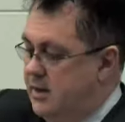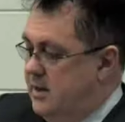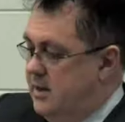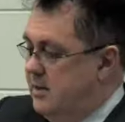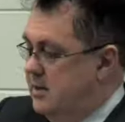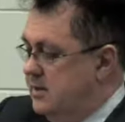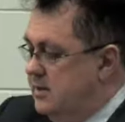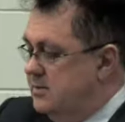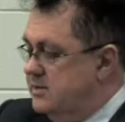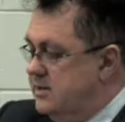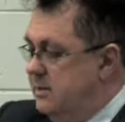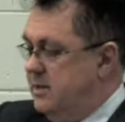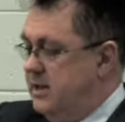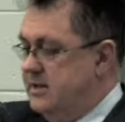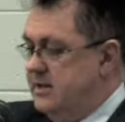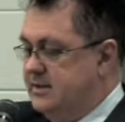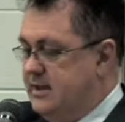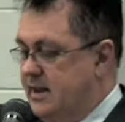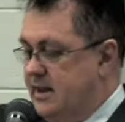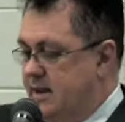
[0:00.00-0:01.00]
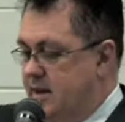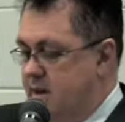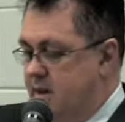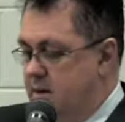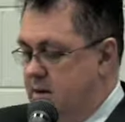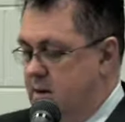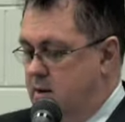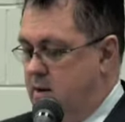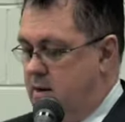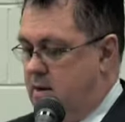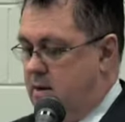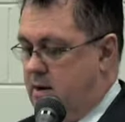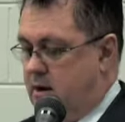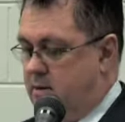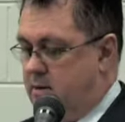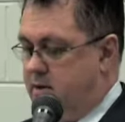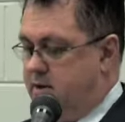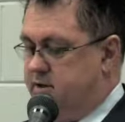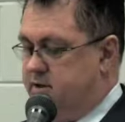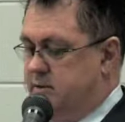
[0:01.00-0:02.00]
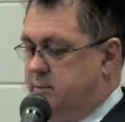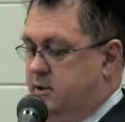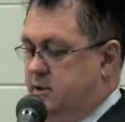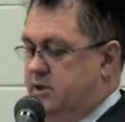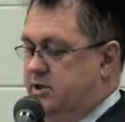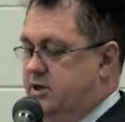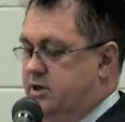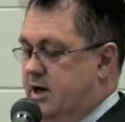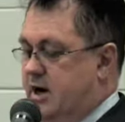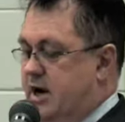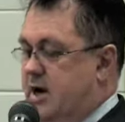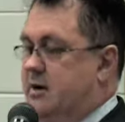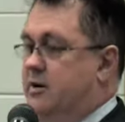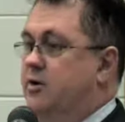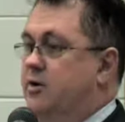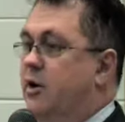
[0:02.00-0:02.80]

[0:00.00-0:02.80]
in some of these other areas on my chart,